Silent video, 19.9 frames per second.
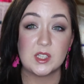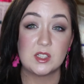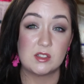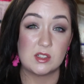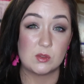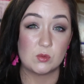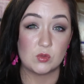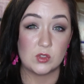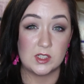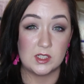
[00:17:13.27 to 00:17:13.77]

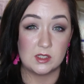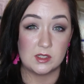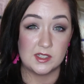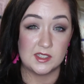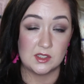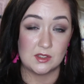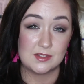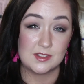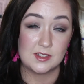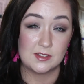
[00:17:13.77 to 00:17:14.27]
Didn't
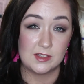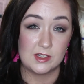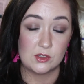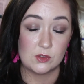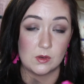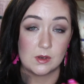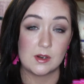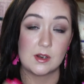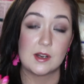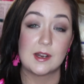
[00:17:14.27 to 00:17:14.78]
realise until
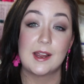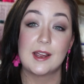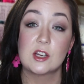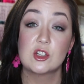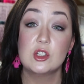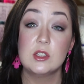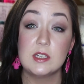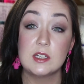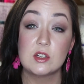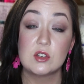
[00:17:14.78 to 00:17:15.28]
later on, and I
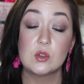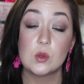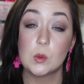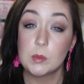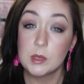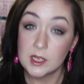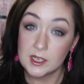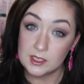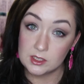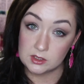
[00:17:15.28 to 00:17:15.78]
actually needed to
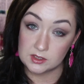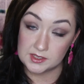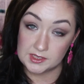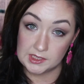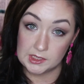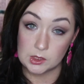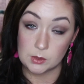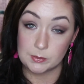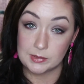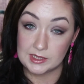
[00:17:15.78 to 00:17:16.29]
apply a
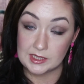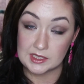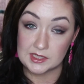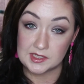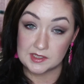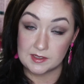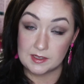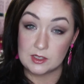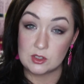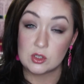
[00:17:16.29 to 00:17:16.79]
concealer by that
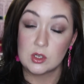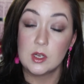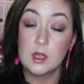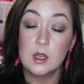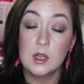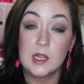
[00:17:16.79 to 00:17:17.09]
stage.